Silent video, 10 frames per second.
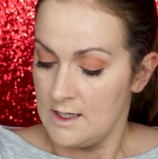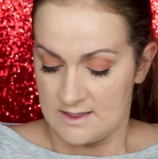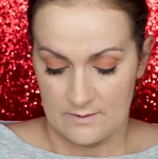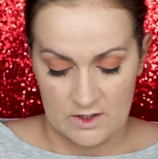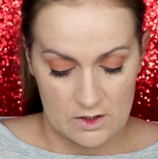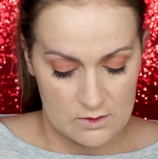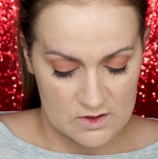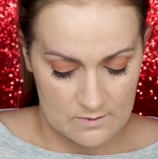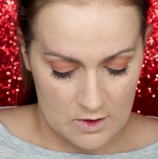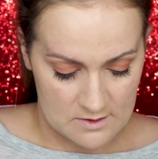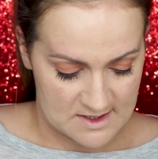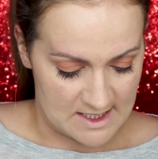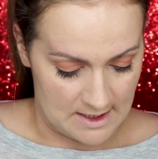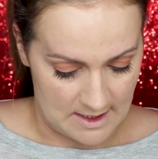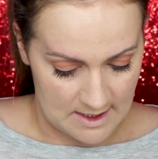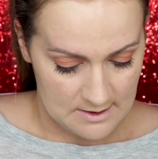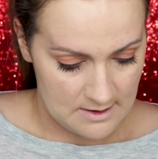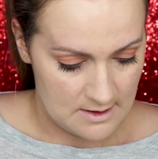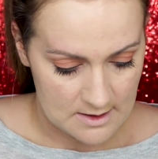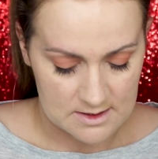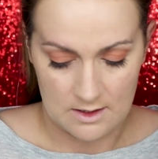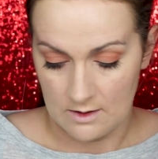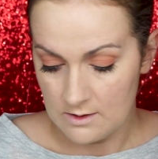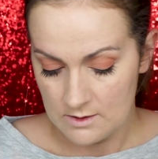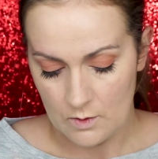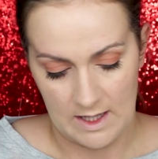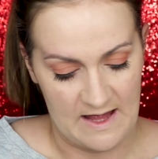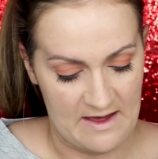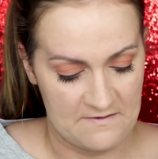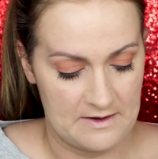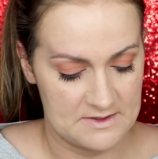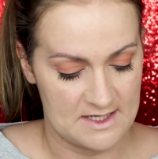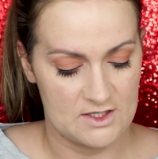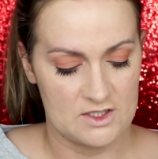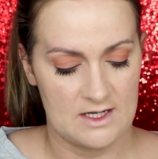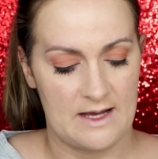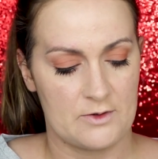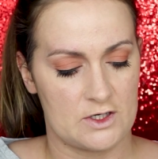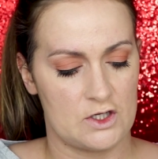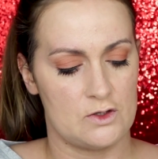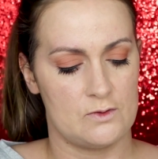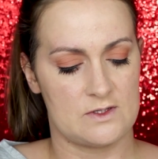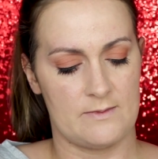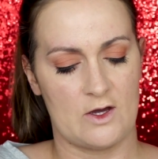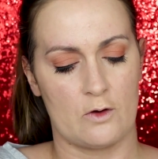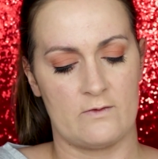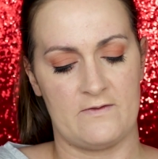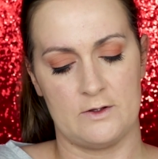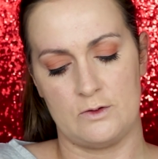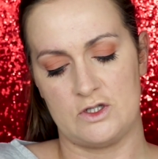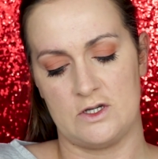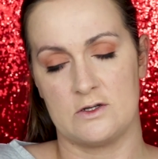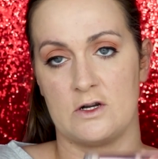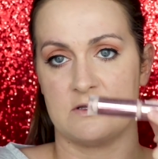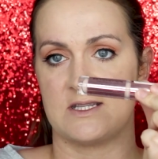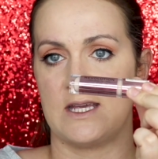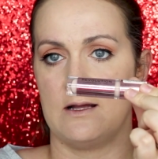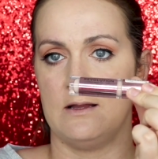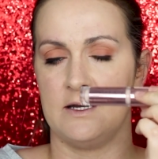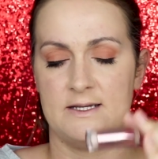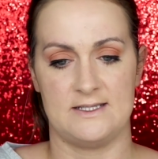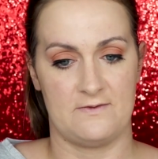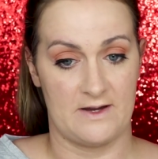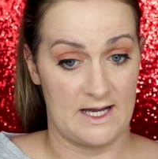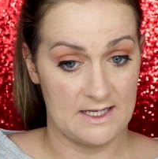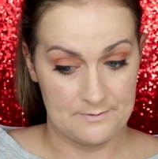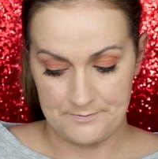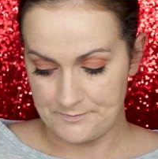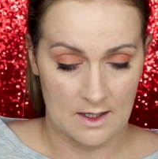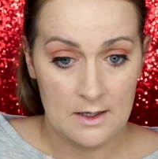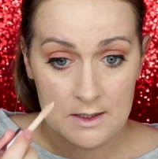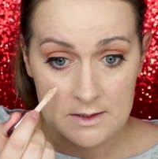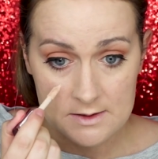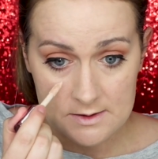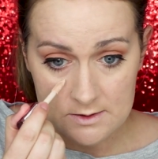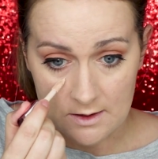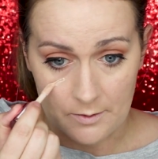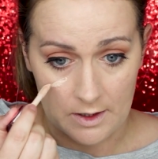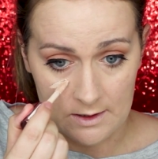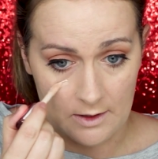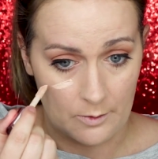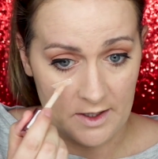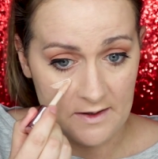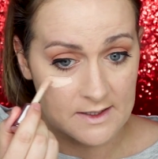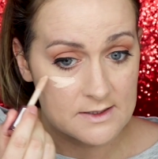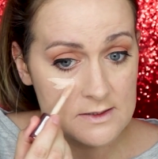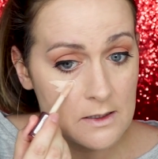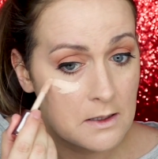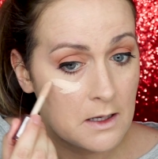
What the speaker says: So I'm going to use some concealer. So quite like that foundation. I'm going to use Makeup Revolution Conceal and Define. Just going to put a little bit of this